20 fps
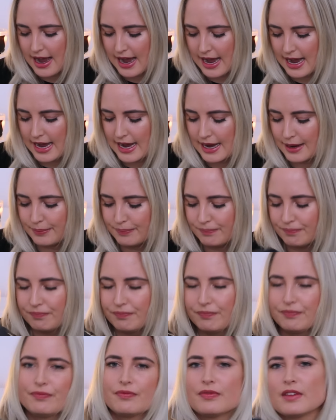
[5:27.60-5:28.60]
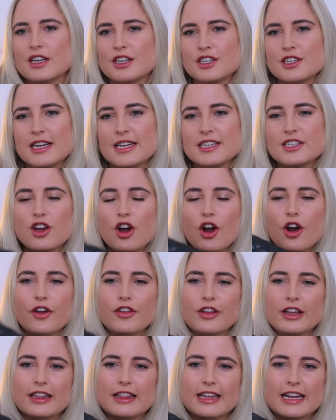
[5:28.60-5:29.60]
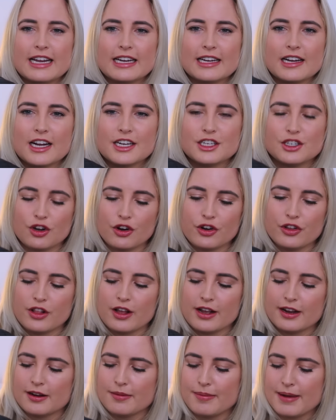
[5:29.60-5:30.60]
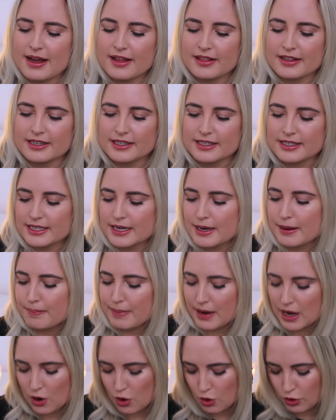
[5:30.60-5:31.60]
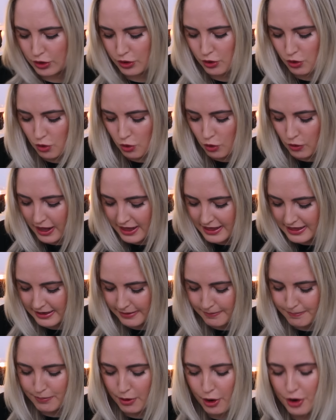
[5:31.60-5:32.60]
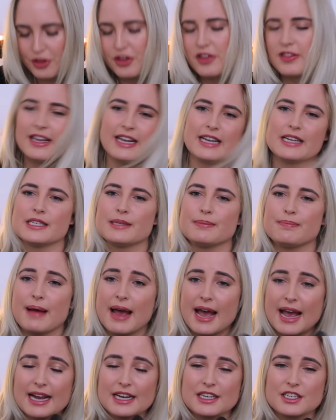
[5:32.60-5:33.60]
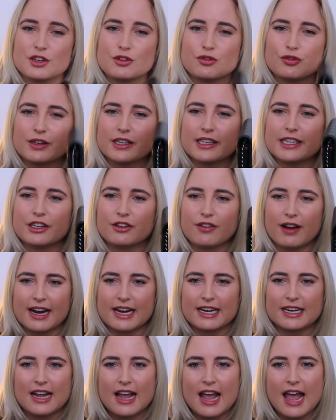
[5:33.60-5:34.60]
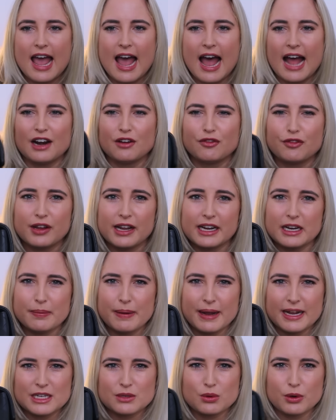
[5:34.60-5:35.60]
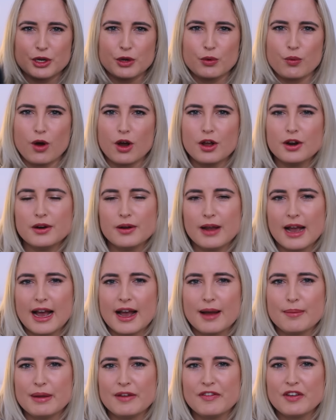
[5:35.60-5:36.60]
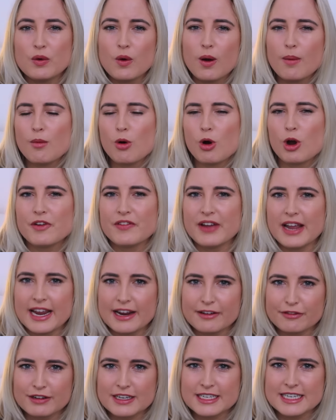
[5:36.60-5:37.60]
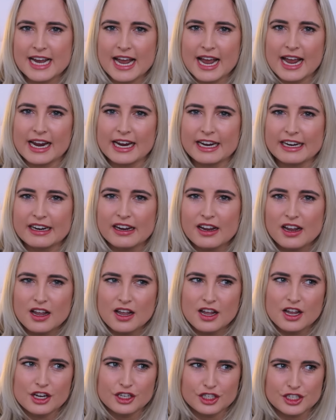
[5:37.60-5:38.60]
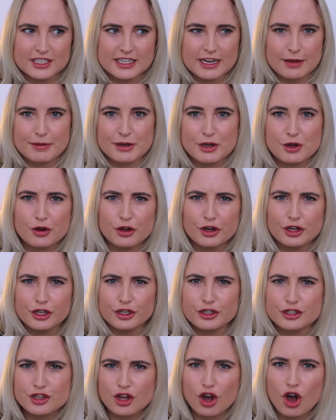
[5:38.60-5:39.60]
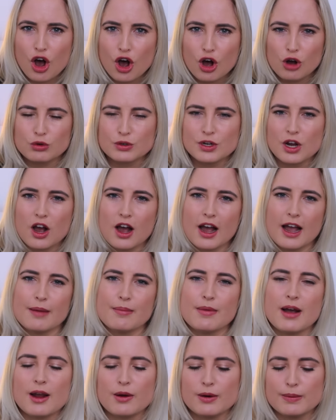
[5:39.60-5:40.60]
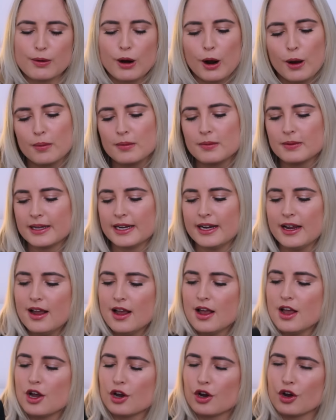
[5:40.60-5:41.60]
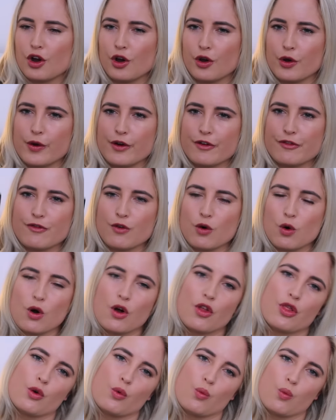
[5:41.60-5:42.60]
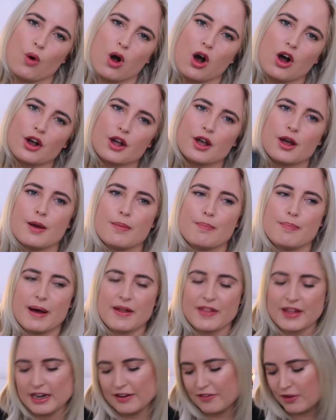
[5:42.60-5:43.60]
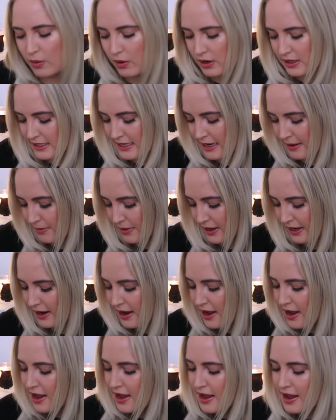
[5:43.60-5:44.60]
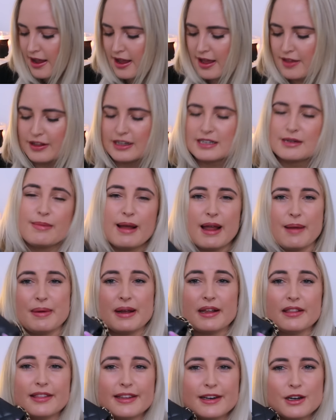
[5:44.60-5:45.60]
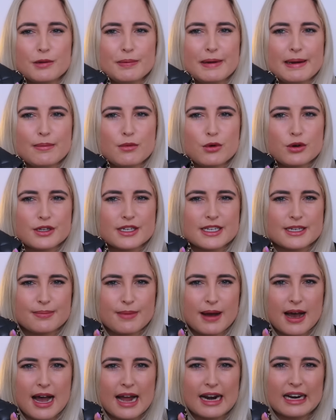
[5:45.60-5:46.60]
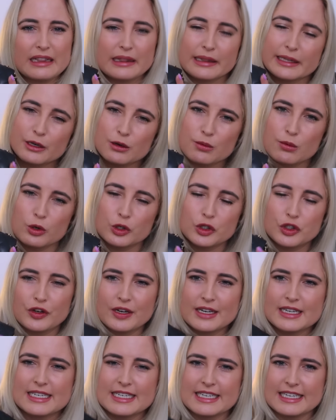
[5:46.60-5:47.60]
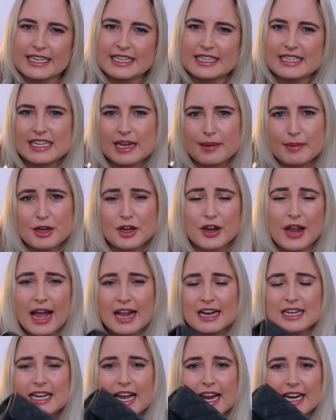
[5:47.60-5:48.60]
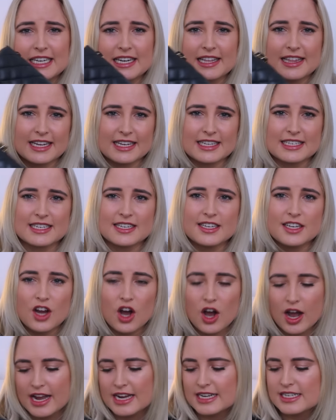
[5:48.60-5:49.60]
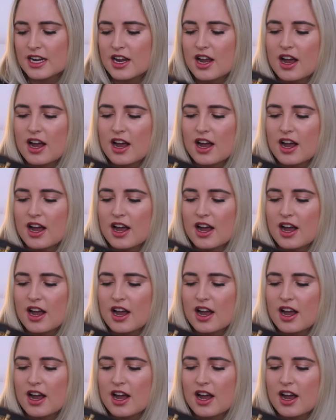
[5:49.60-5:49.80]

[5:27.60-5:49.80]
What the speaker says: So that's the only thing I don't like about this. But all in all, I think both of these bags are really great, and it really depends what you want. If you want more of it every day, just something you're gonna use the whole time, I would probably go for the WOC. But then if you want something that's maybe a little bit more smart, a little more dressy, and something you can take to things at night,